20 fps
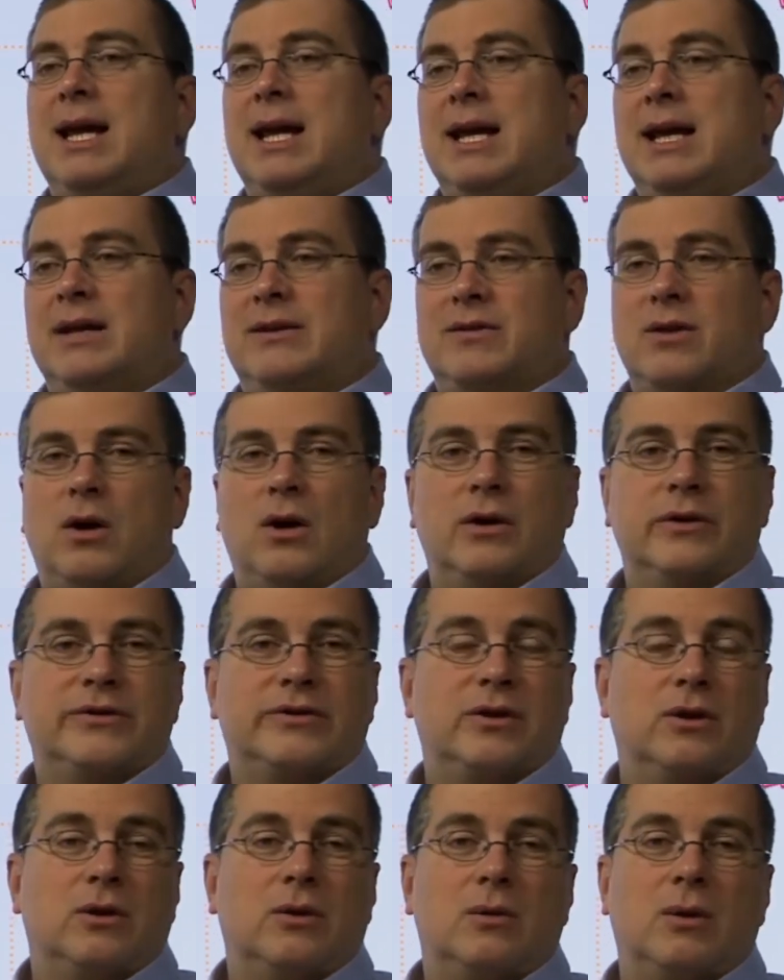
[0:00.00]
It's
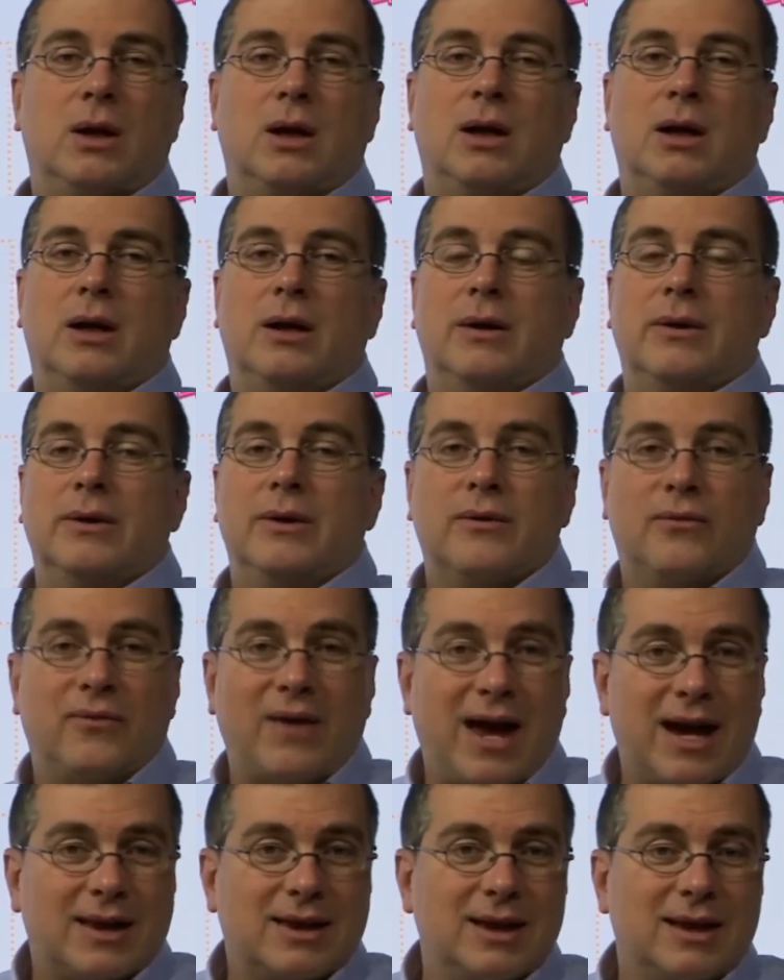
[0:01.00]
also the
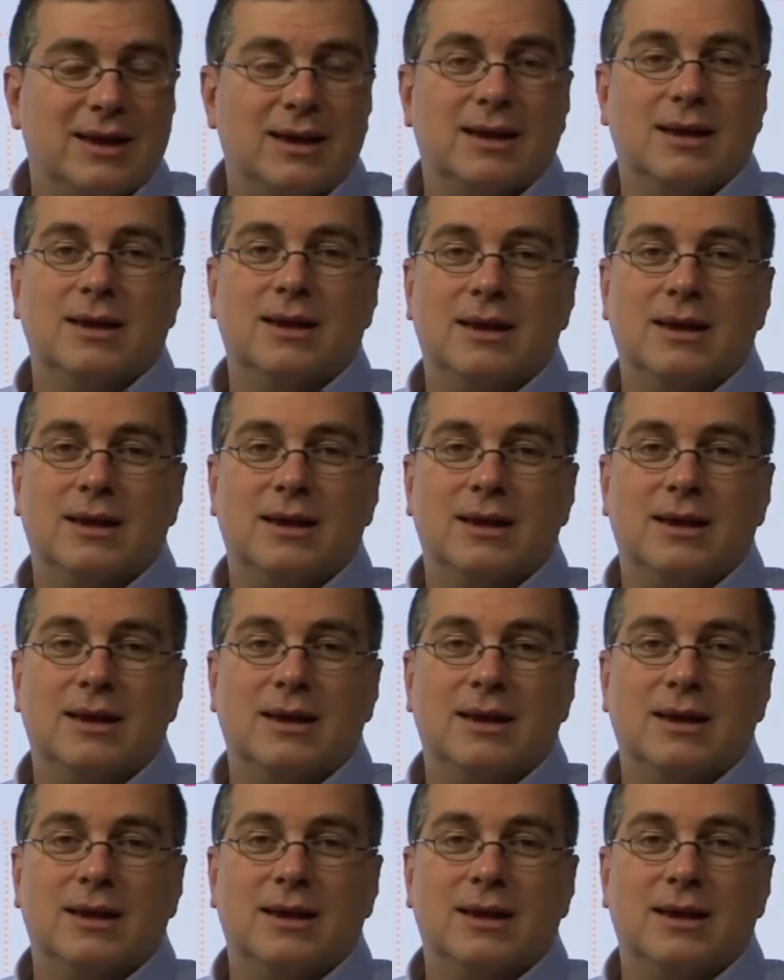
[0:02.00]
fact that